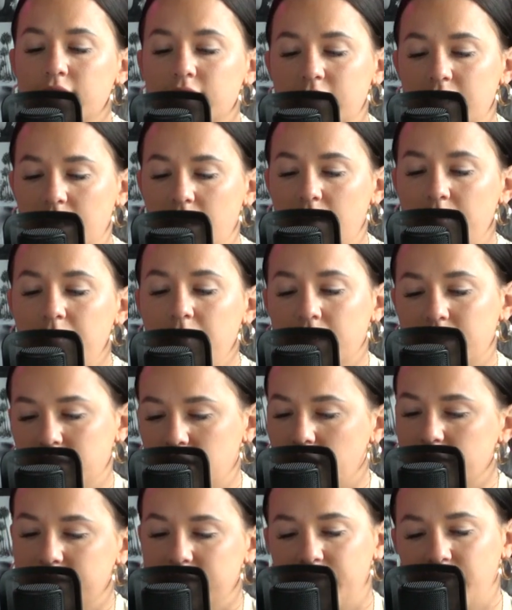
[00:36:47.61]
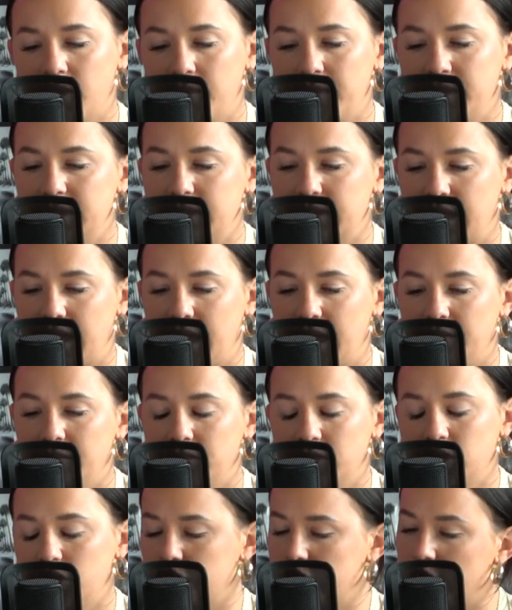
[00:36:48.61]
Tim, exhausted from his game,
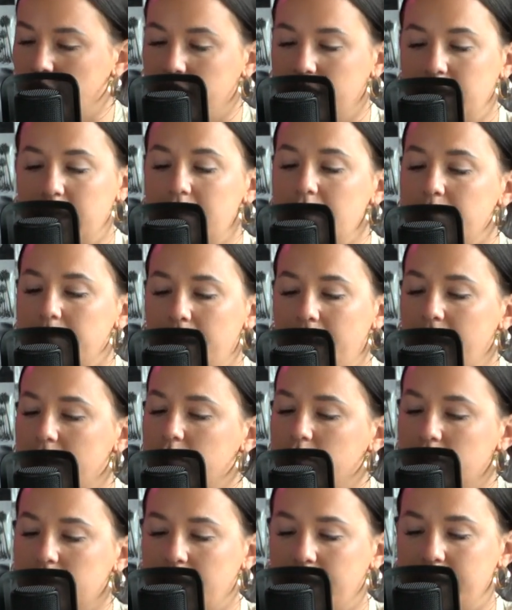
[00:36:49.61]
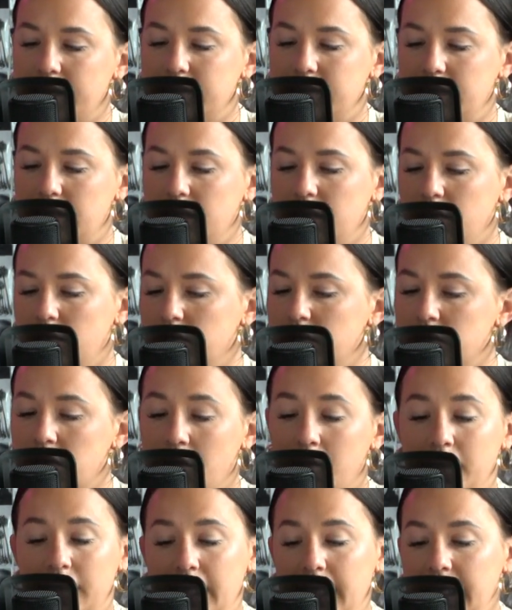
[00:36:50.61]
was chilling in the back with Kacie, who was
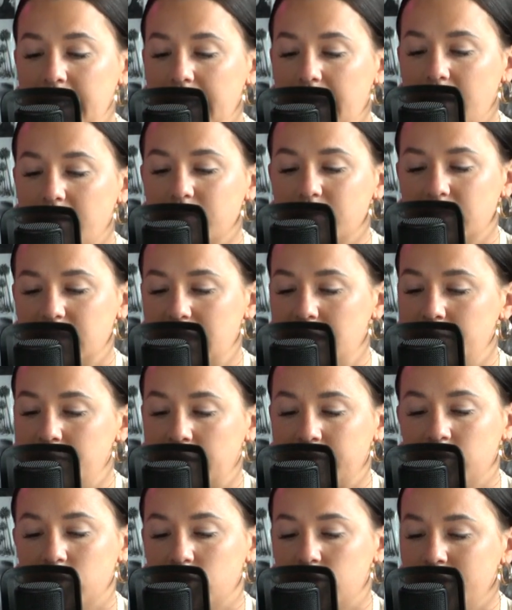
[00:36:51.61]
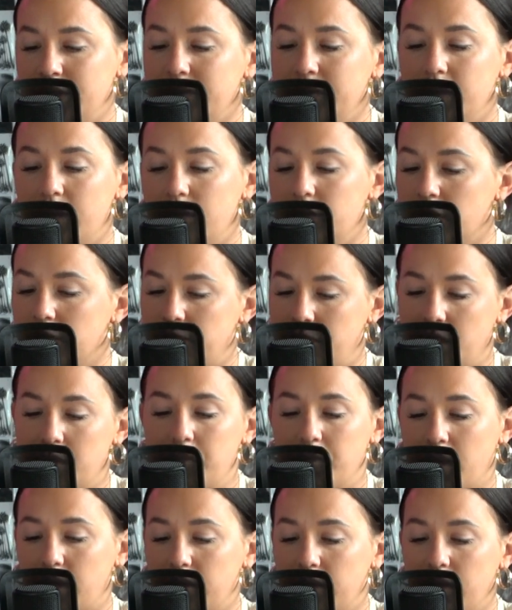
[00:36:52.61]
going in and out of sleep after cheering on her big
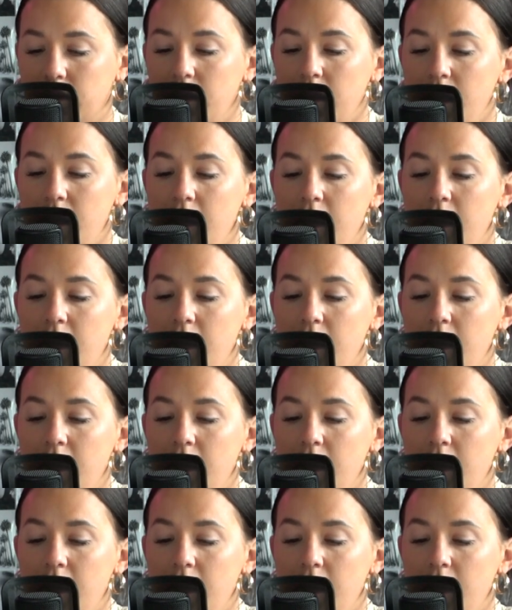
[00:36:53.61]
brother,